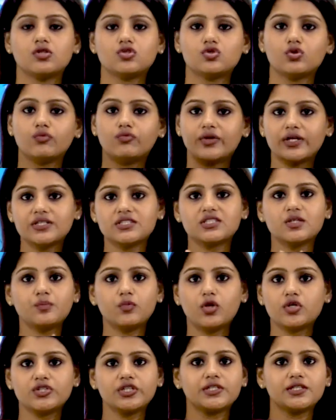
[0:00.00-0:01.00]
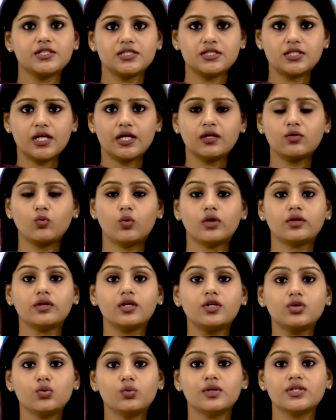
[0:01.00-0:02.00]
So once the project is done, what
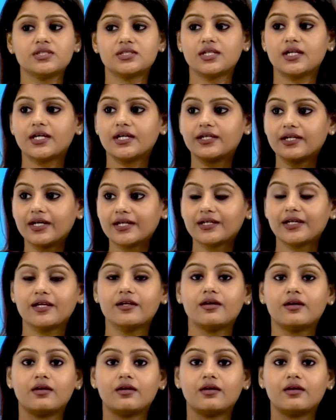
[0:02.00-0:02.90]
they do is they conduct